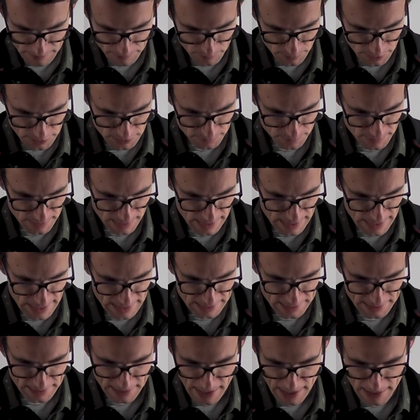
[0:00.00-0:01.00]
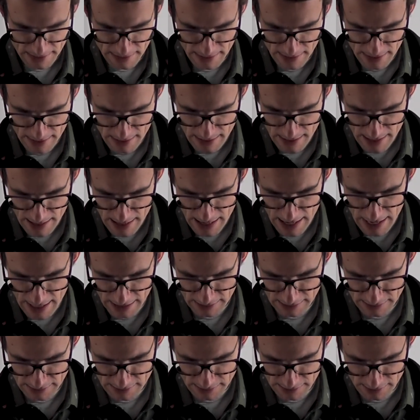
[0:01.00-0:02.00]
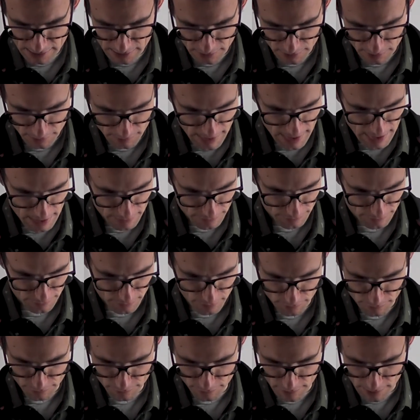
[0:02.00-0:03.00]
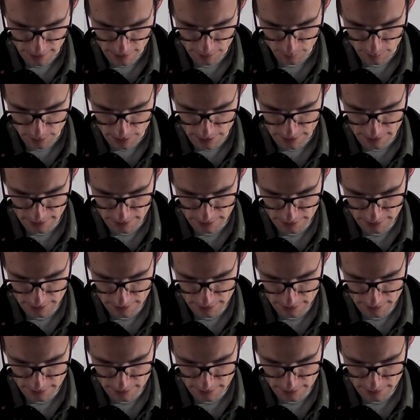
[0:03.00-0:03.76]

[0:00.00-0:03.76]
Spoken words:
must be less than x f of phi1,